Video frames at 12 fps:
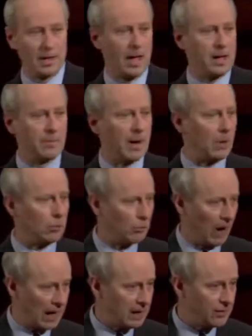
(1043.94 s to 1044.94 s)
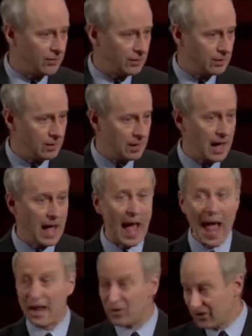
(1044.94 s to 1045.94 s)
and about rights,
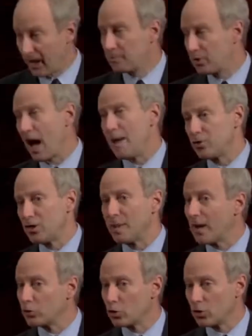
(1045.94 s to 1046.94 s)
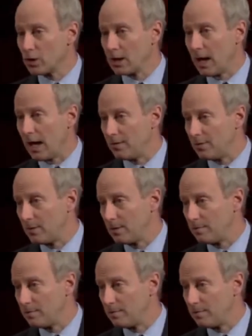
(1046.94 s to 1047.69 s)
and sometimes about the good life.